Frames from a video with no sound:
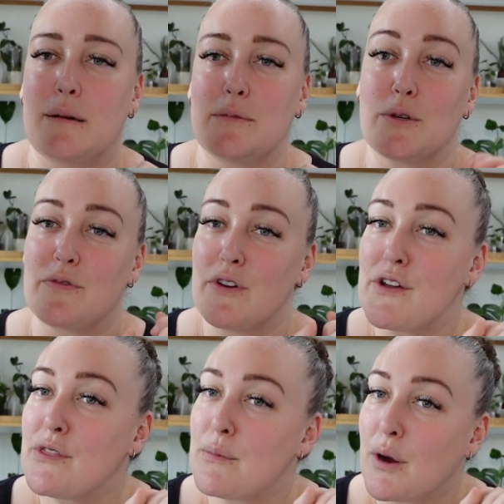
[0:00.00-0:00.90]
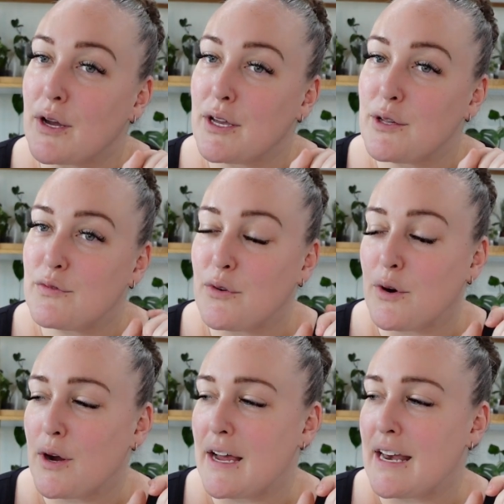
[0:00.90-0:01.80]
So if you're in the market
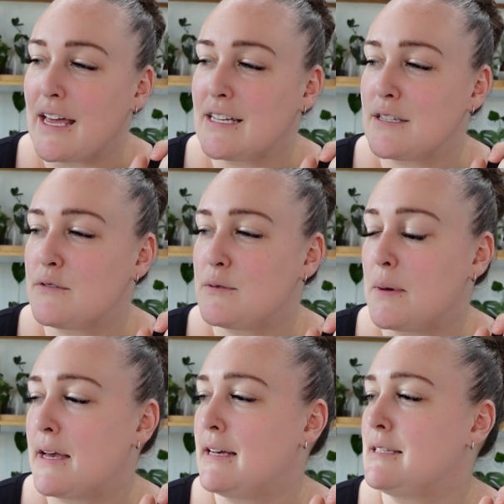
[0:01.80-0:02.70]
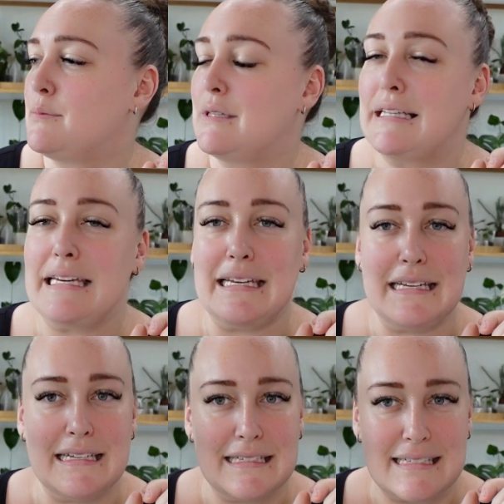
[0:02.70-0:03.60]
for an Ace of Spades,
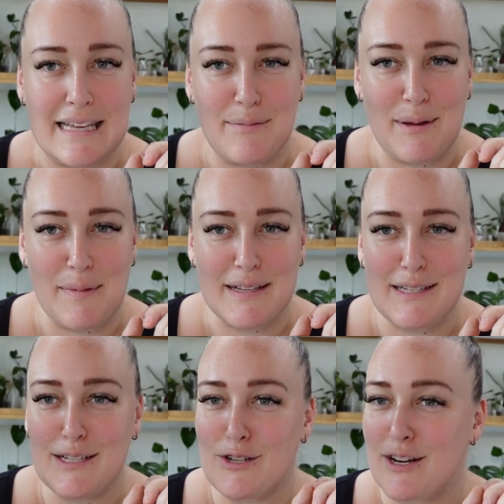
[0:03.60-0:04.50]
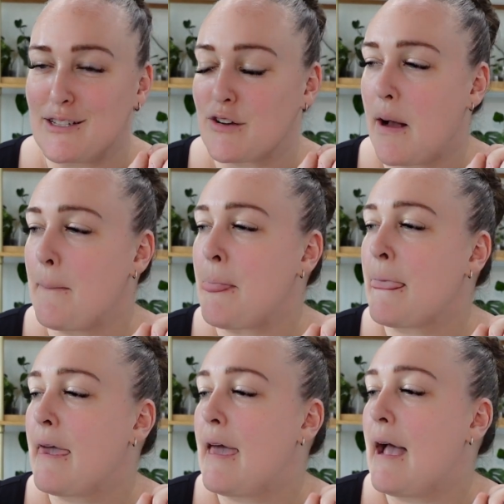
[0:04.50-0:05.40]
please send me a message on Instagram.
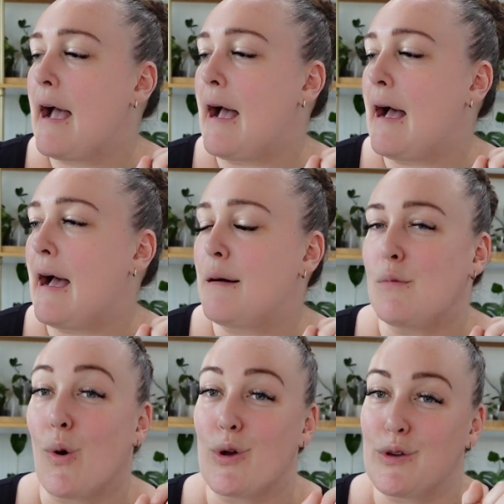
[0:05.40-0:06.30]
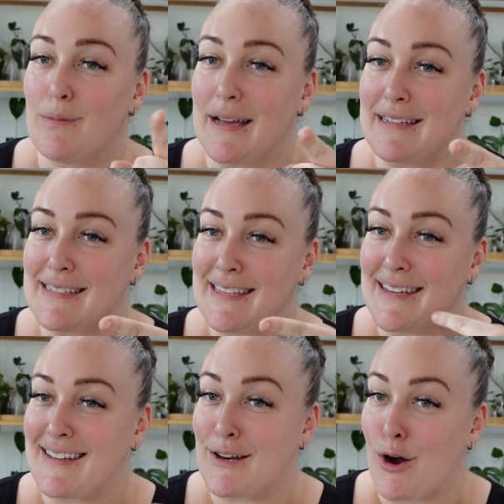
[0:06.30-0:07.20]
Or you might see
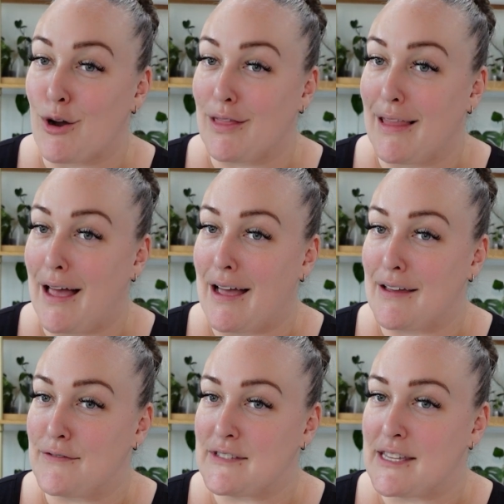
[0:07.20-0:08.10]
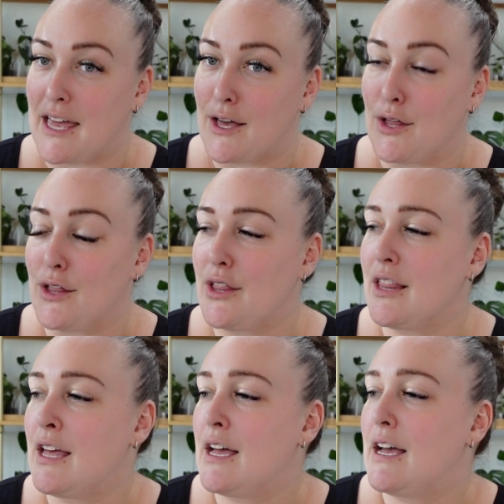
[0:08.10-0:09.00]
it in our live
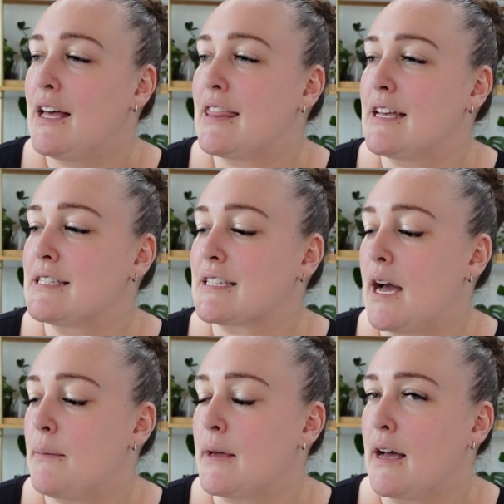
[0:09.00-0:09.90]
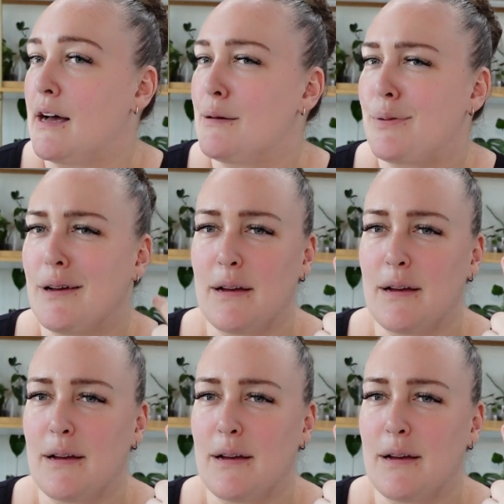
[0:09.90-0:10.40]
sale that's coming up.